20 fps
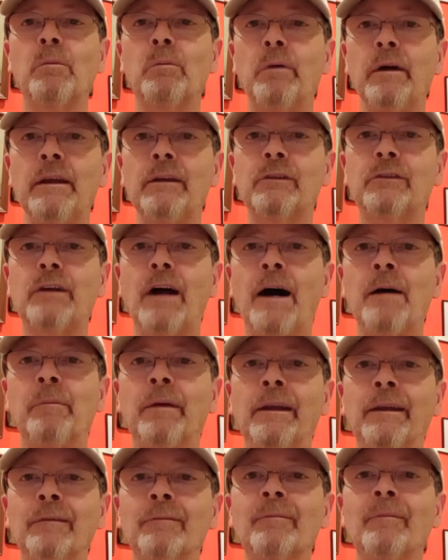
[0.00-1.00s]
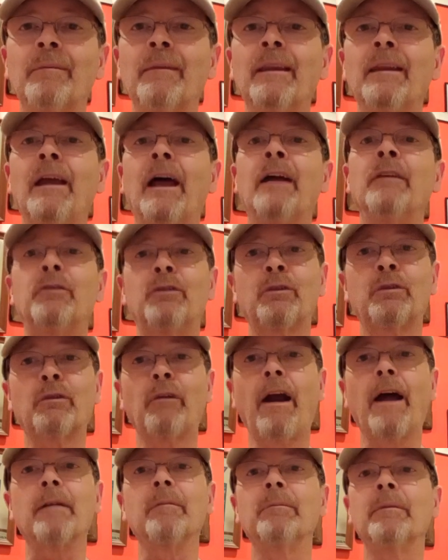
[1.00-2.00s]
please comment and
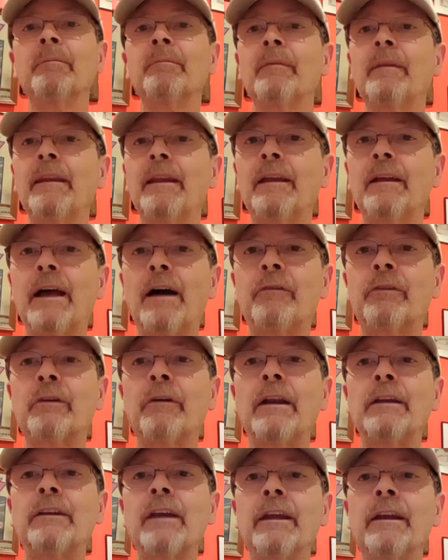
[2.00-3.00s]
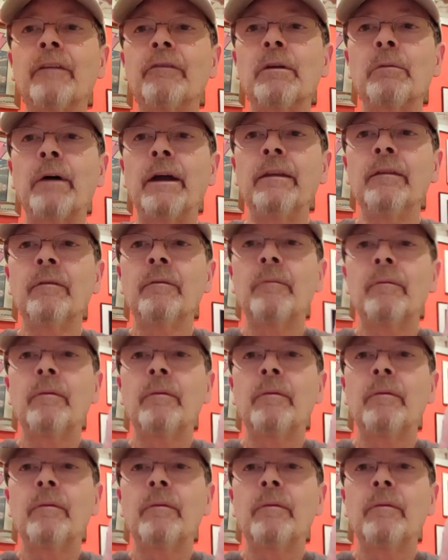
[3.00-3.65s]
subscribe. Have a great day, everyone.